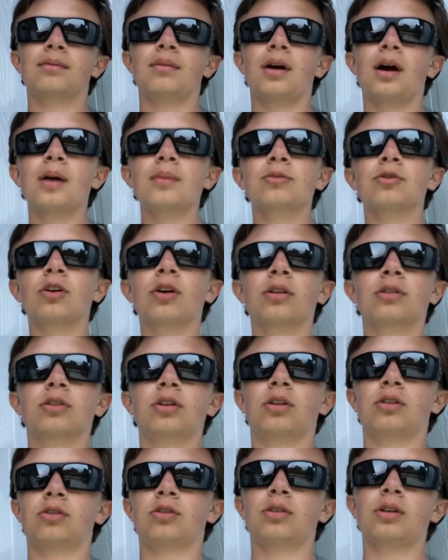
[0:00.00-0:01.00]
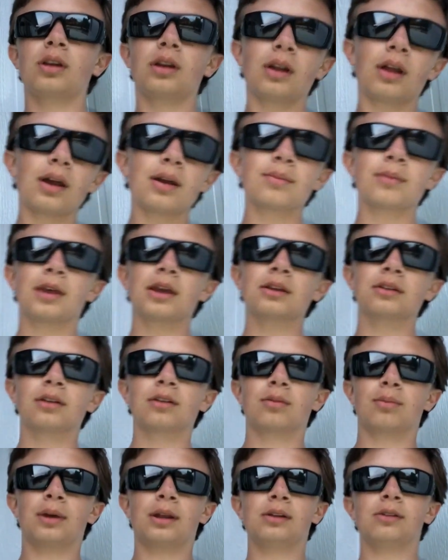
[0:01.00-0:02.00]
I'm Chonk Choncher, and I am the Igneous
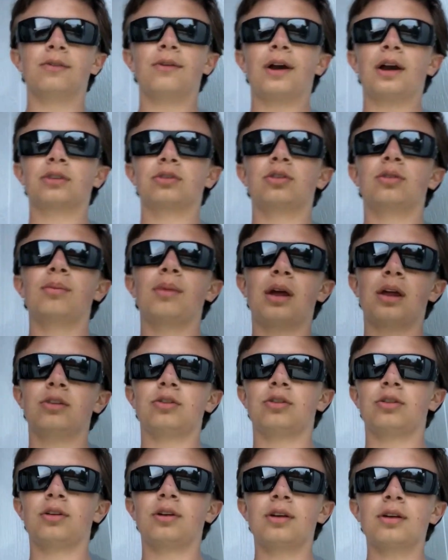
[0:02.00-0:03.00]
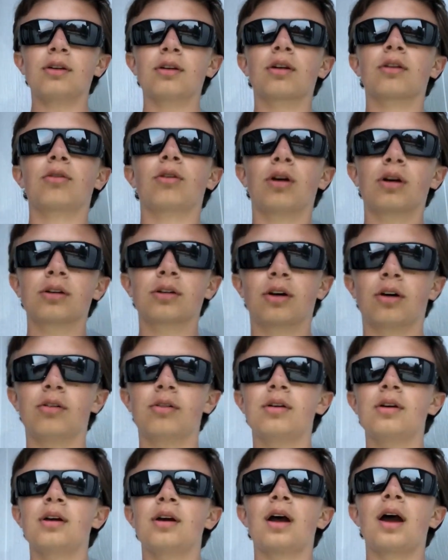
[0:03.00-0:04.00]
Manufacturing Manager here at Kronk Co.
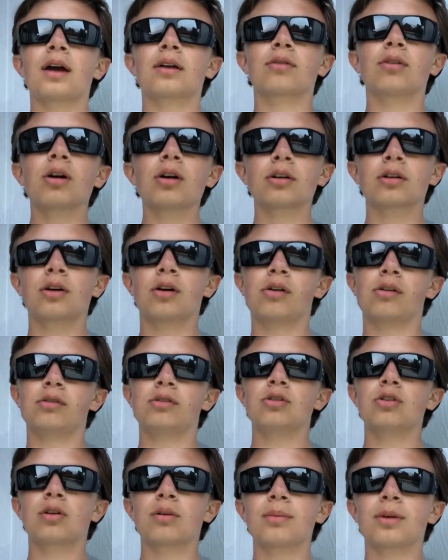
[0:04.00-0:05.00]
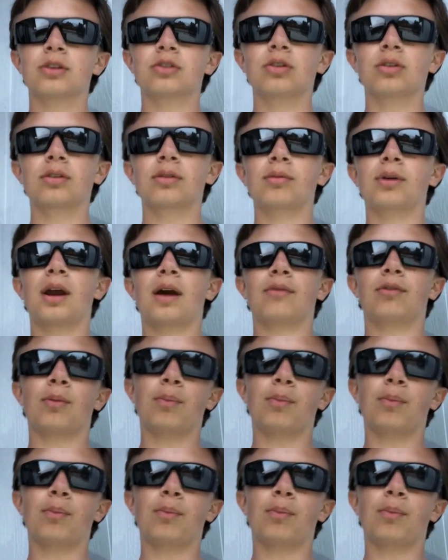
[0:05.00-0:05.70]
At Kronk Co., you can be sure that we have the